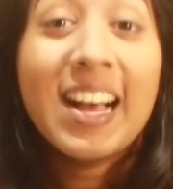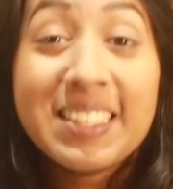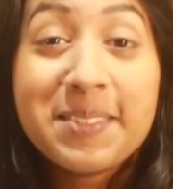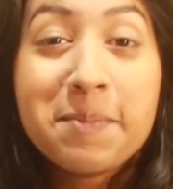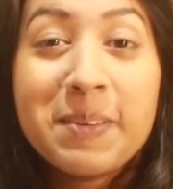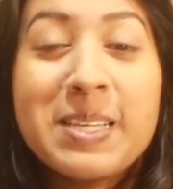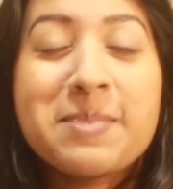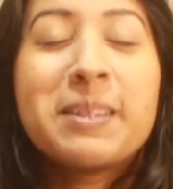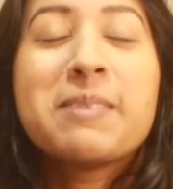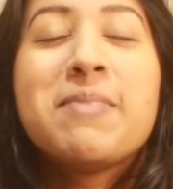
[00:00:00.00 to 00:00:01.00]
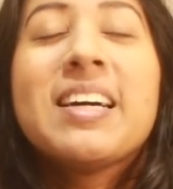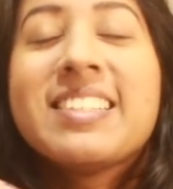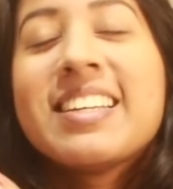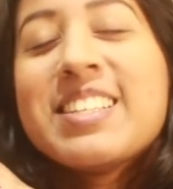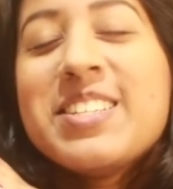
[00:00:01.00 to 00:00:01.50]
Hi sweet peas, welcome back to
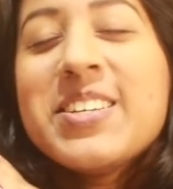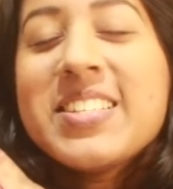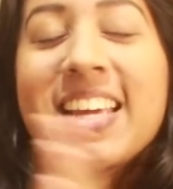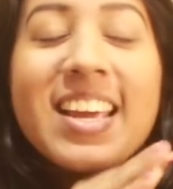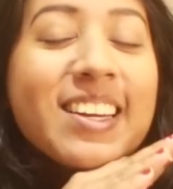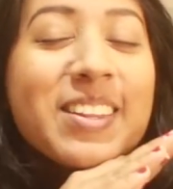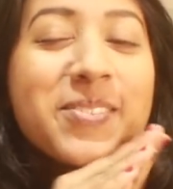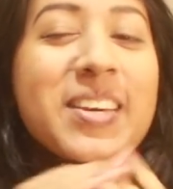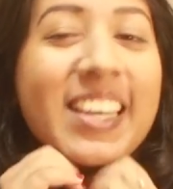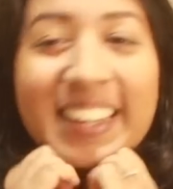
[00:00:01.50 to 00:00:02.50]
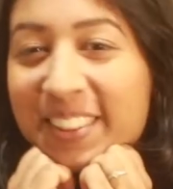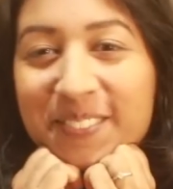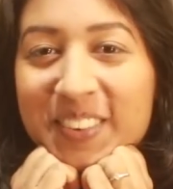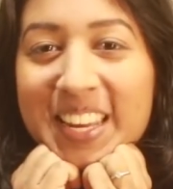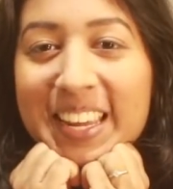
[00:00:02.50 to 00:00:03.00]
another Tuesday, another week, another
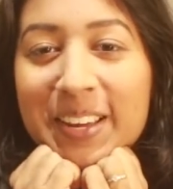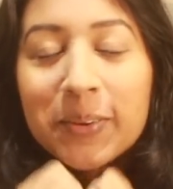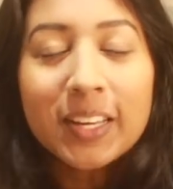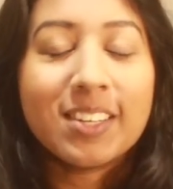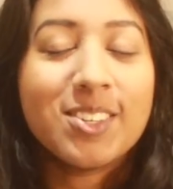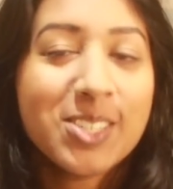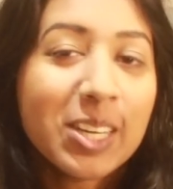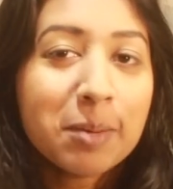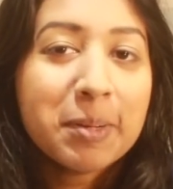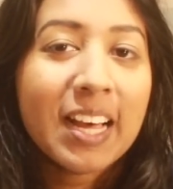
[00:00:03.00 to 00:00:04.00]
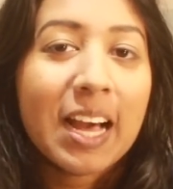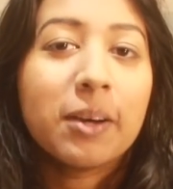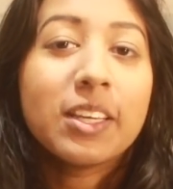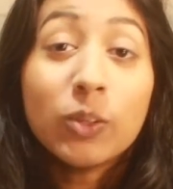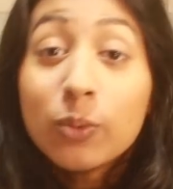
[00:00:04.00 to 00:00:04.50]
video. It is Shaaba. How
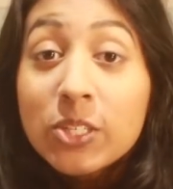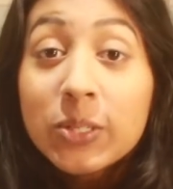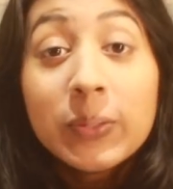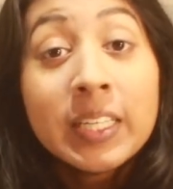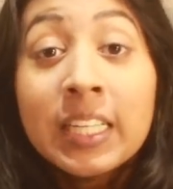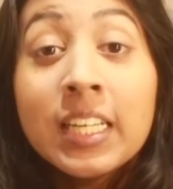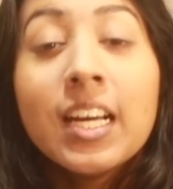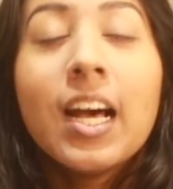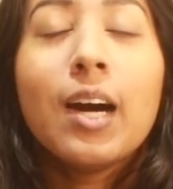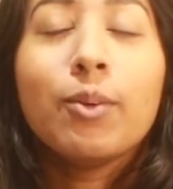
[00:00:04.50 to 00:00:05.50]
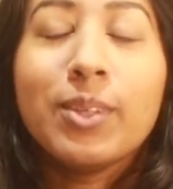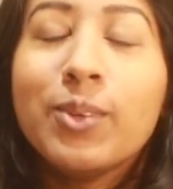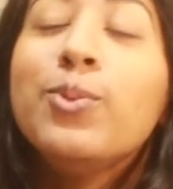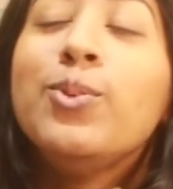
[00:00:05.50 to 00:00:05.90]
you doing? How you